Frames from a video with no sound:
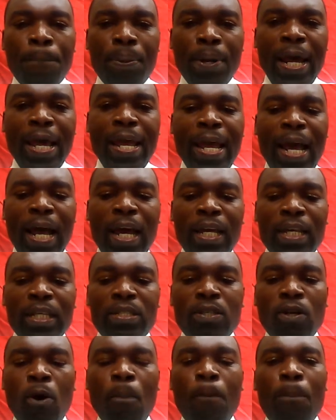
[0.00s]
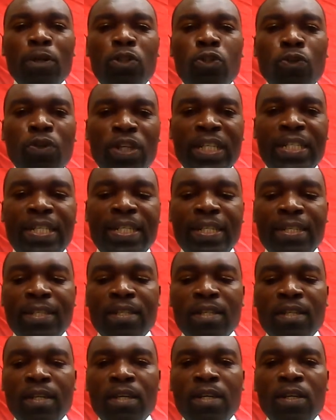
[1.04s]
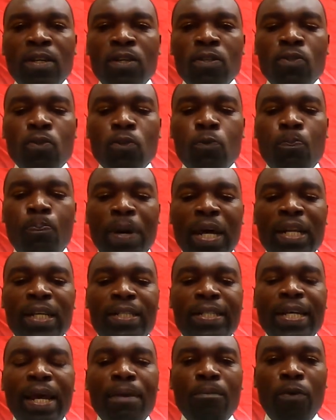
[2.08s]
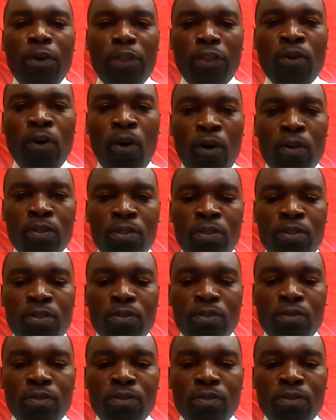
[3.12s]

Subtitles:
Prayer is opportunity to spend time with God.